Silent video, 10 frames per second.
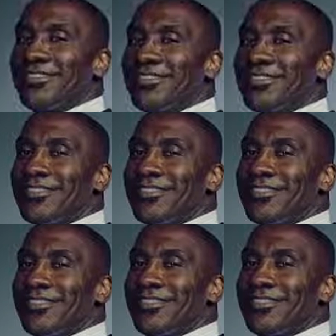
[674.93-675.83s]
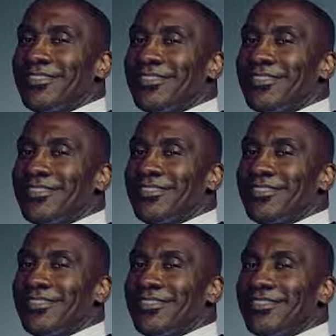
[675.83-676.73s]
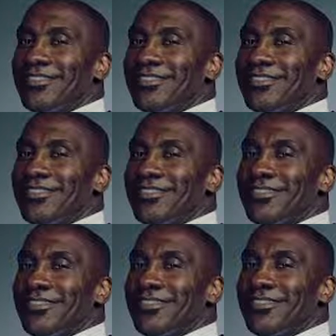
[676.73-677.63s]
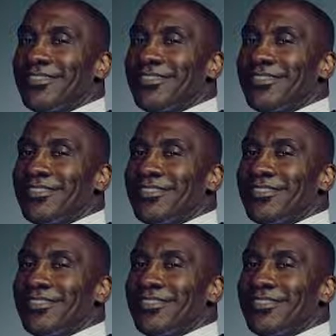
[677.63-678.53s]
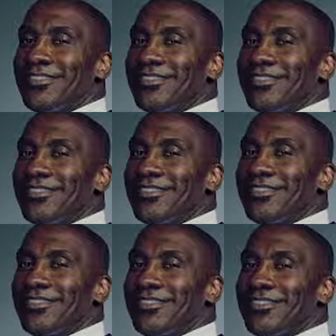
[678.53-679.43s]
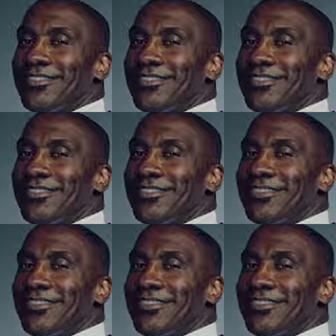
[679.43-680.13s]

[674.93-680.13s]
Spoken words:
This person isn't speaking.